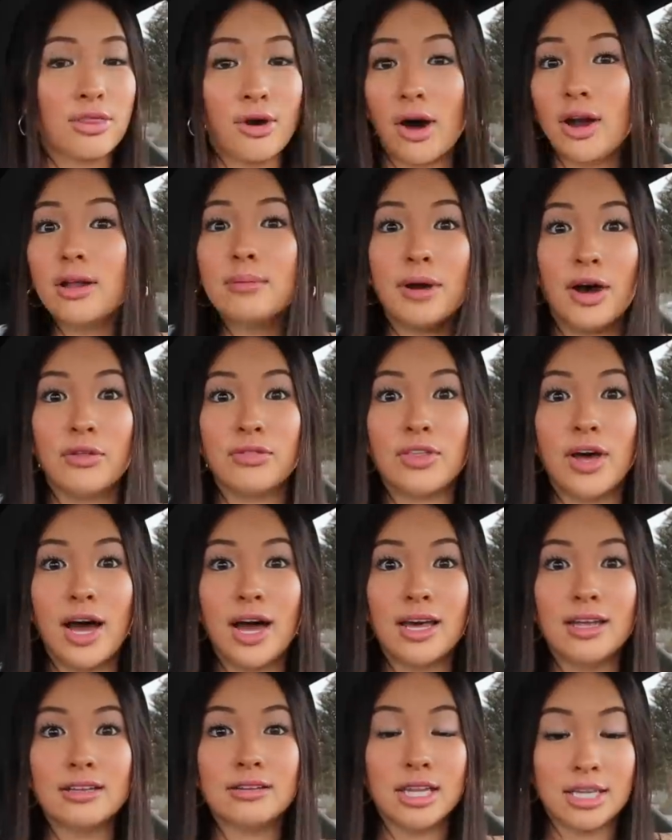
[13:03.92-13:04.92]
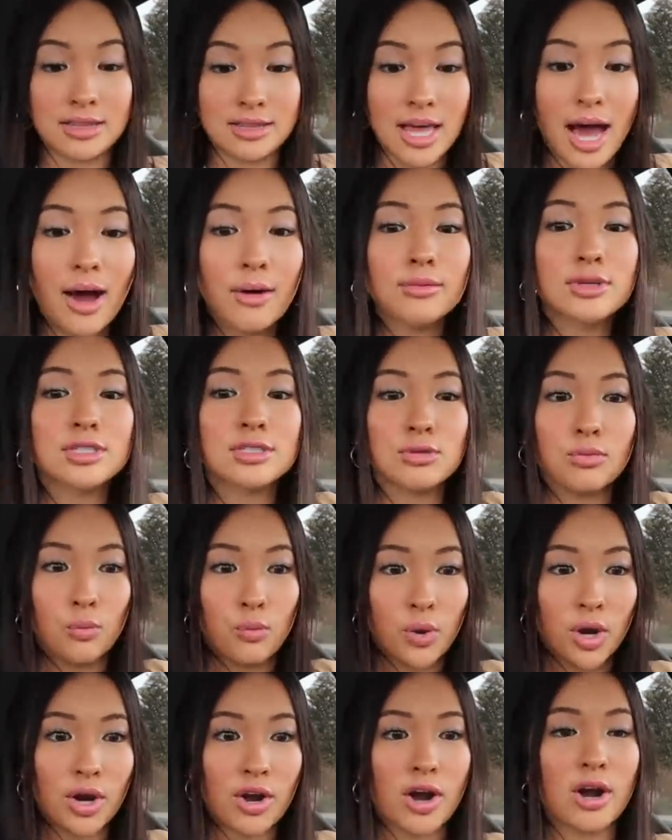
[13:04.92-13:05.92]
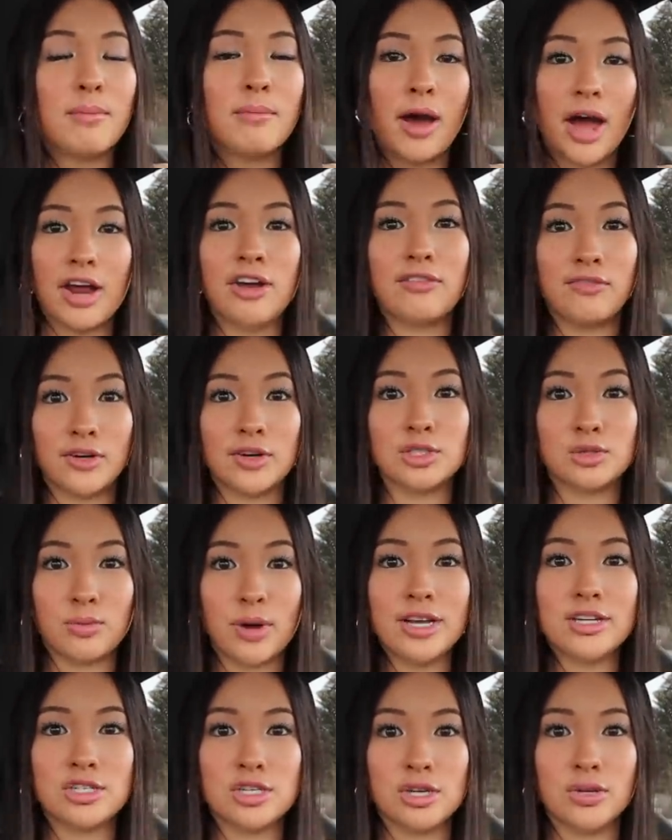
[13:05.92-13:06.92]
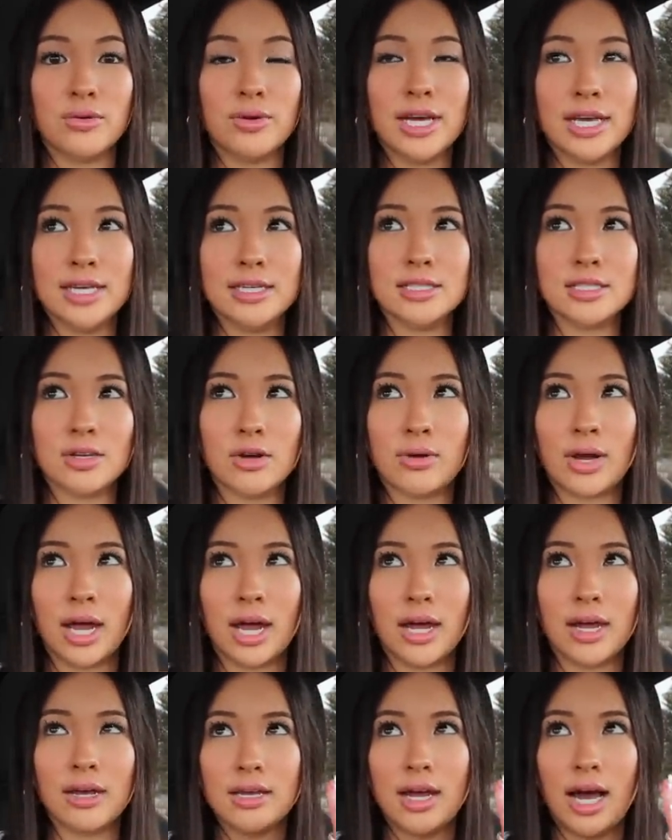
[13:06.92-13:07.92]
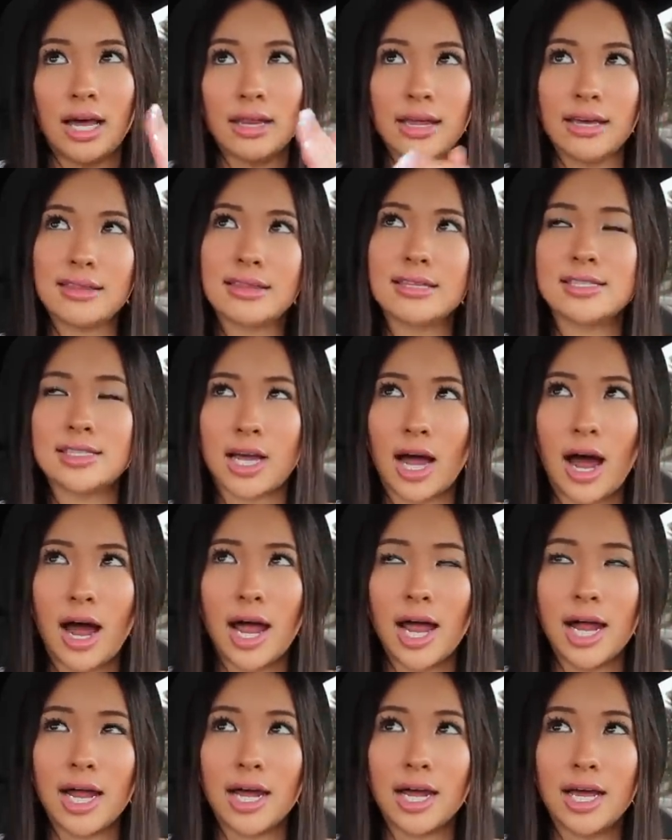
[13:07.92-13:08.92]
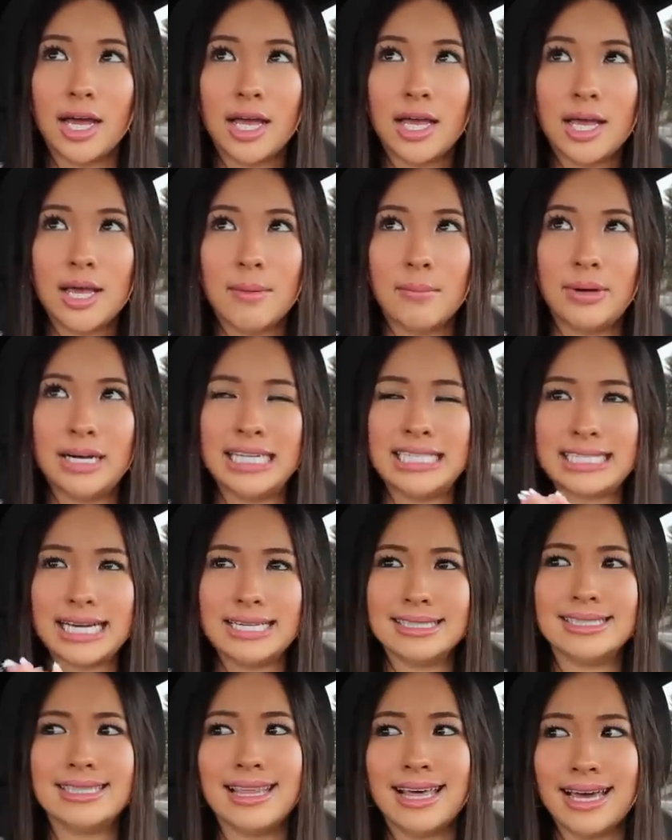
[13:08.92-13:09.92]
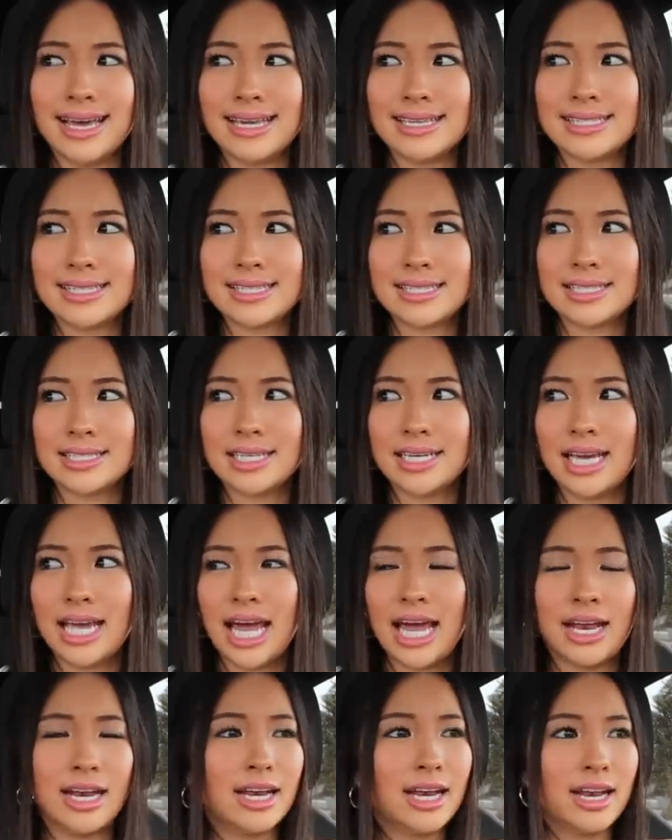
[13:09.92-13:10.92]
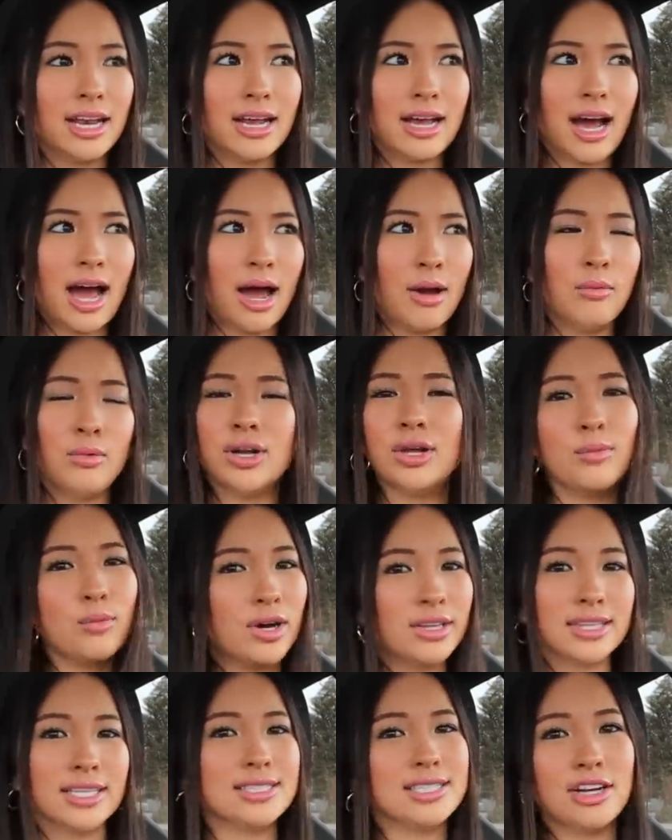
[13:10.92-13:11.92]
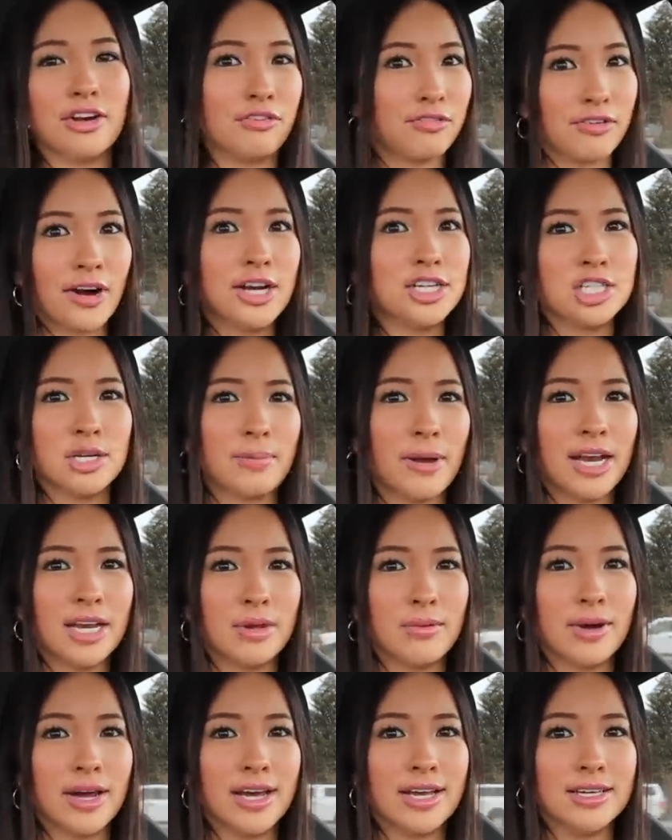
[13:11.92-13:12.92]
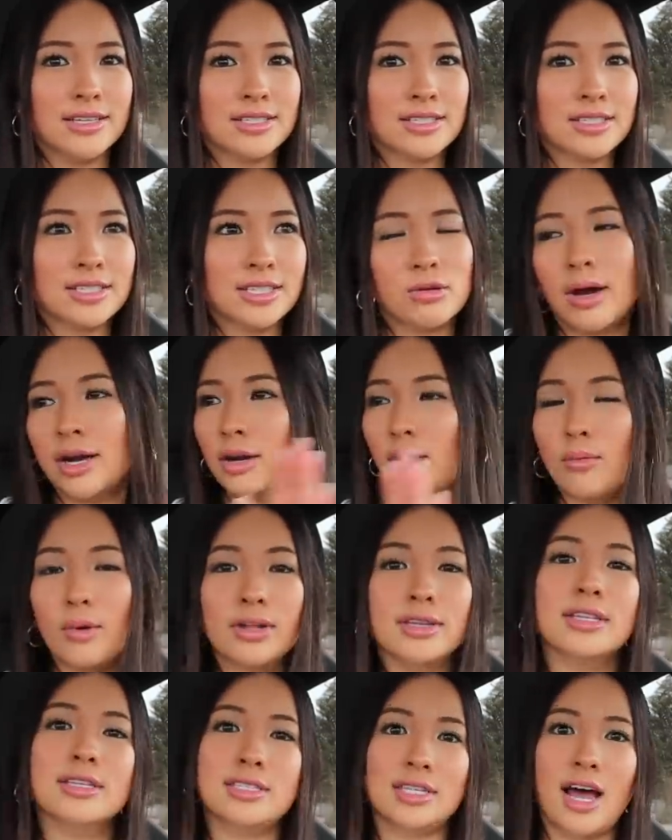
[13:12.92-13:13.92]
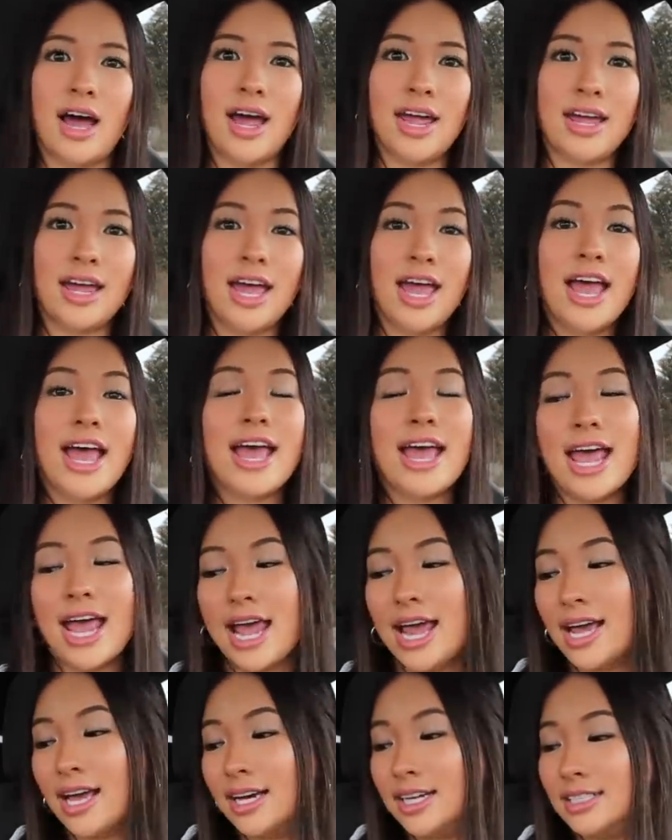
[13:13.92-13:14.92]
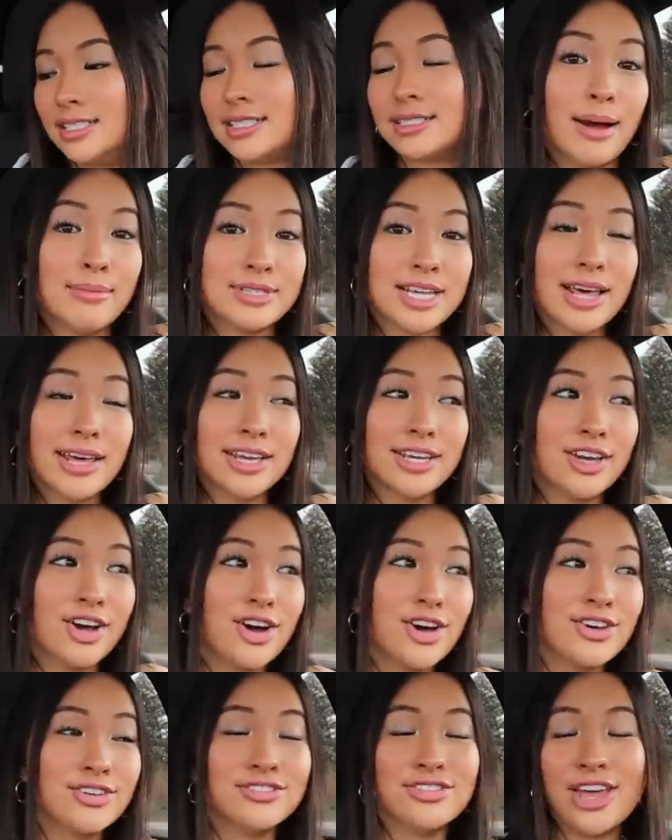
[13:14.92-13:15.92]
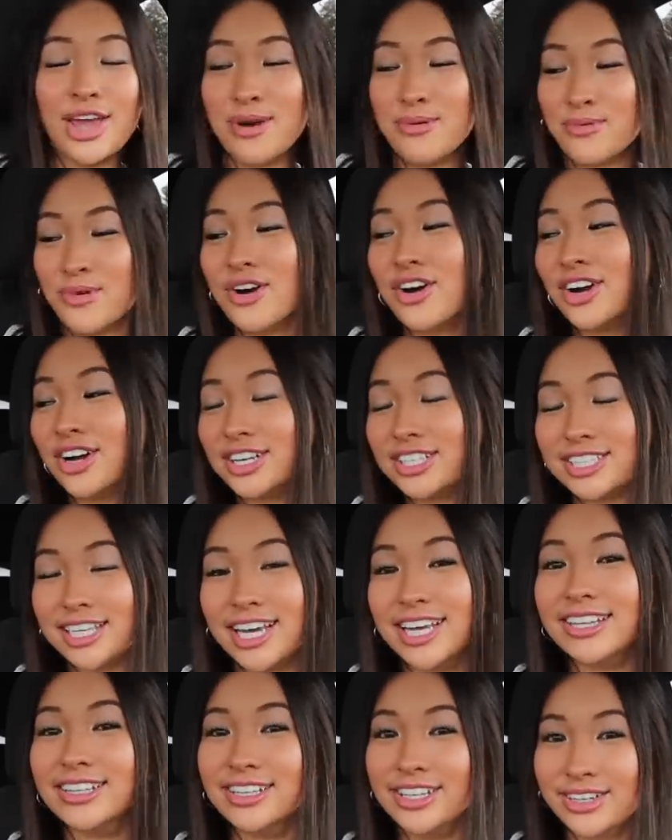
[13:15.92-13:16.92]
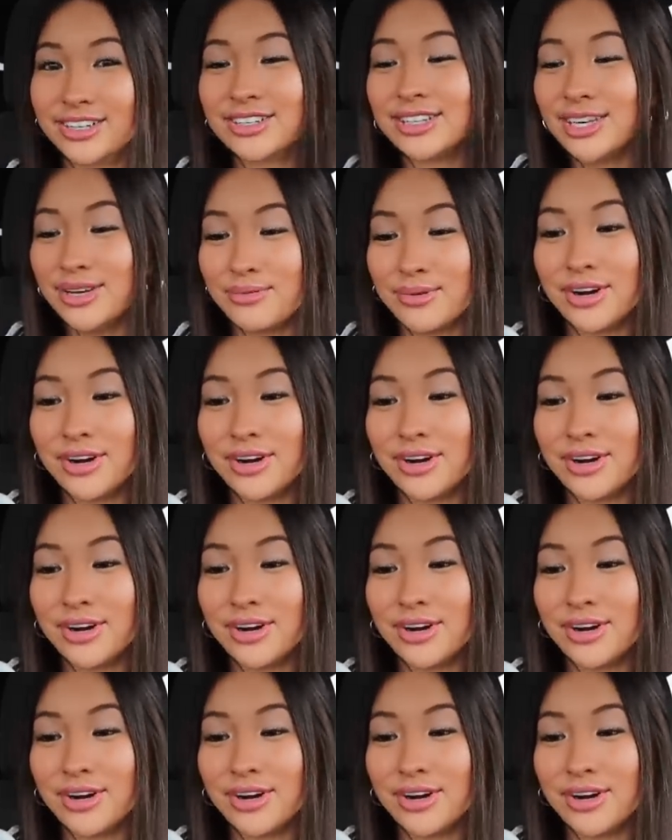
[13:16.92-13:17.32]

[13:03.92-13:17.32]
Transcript: thought about that. Like that was where her mind first went to is, okay, I like this guy, but he does this. And I wouldn't want this in a friendship anyways, so I don't want this guy. And I'm telling y'all, it works. It literally